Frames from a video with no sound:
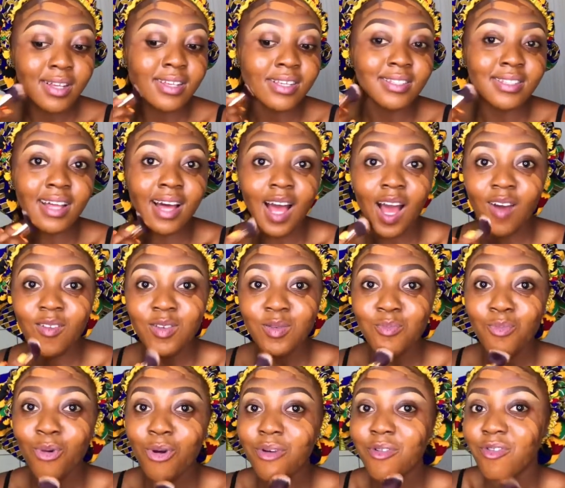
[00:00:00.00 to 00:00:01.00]
start having
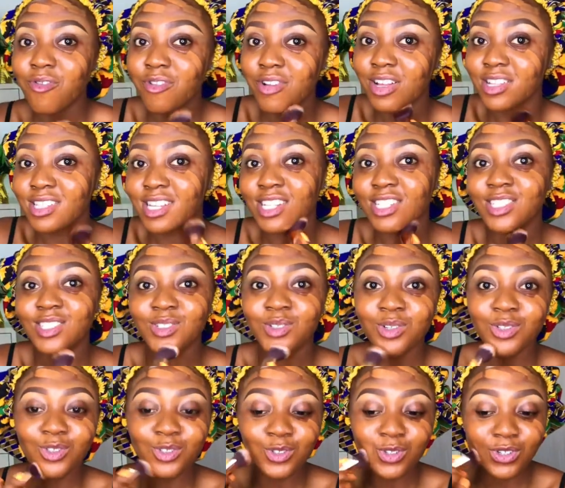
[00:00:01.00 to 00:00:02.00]
boyfriends and she's
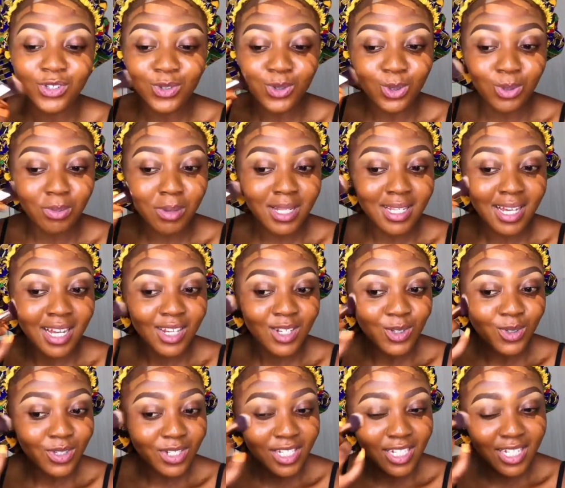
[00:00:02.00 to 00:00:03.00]
going to just automatically
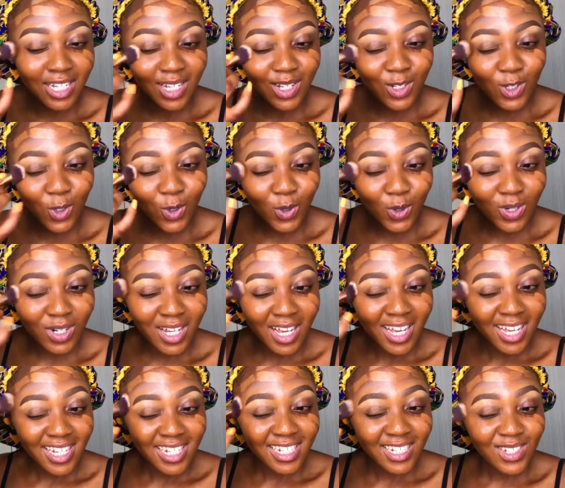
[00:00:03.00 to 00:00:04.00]
just change, or
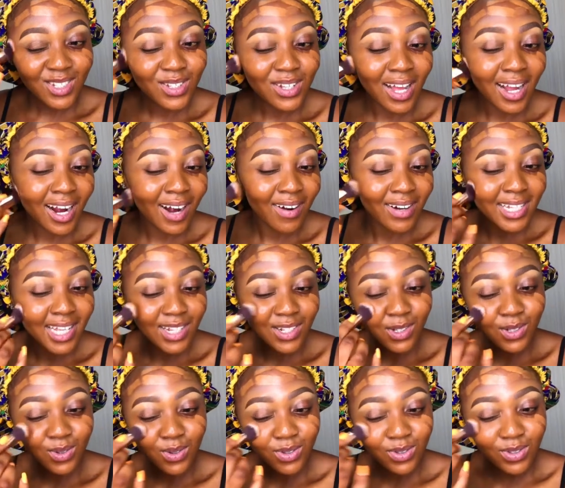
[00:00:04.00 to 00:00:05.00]
her character is
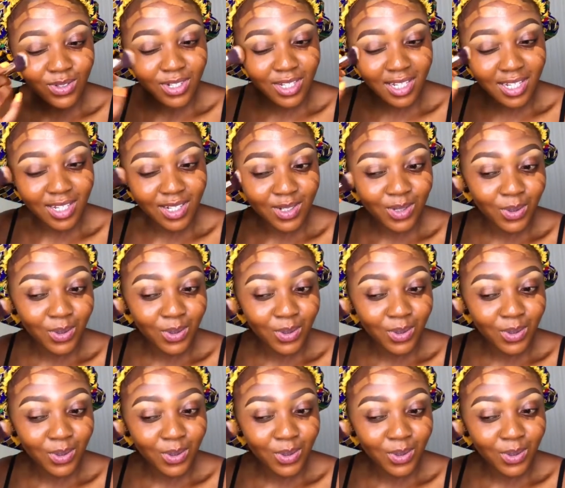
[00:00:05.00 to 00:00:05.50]
just going to change.